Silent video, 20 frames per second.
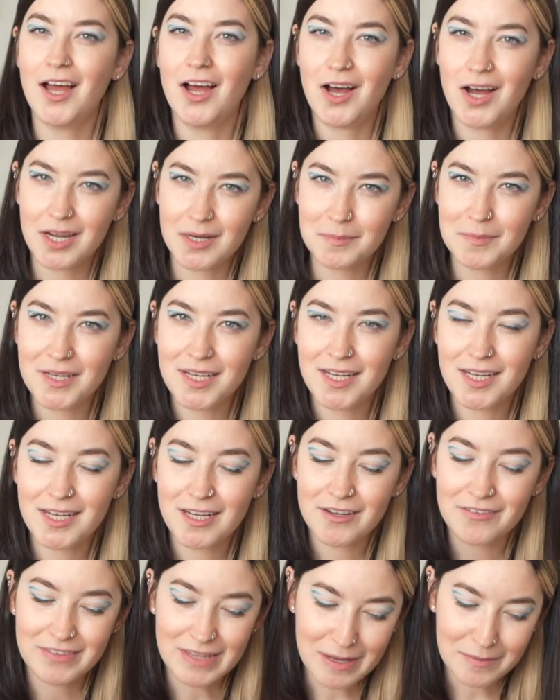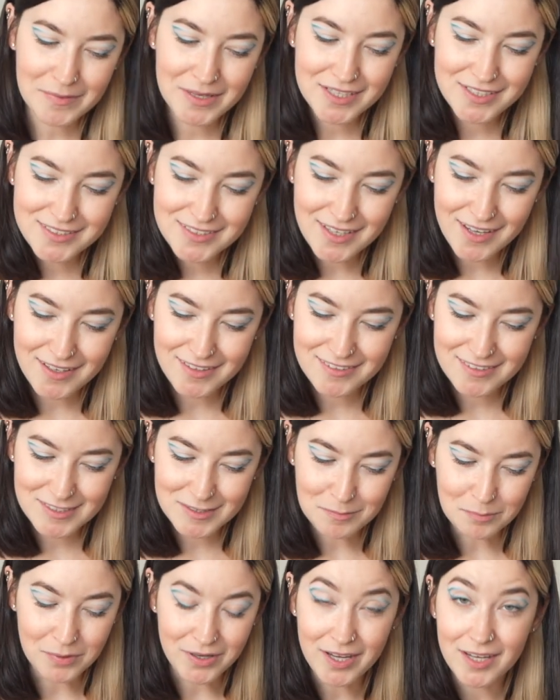on me, if that makes
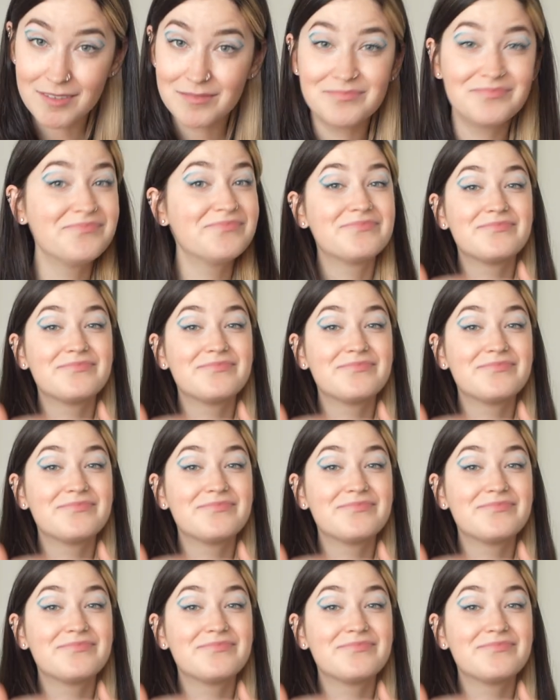sense. But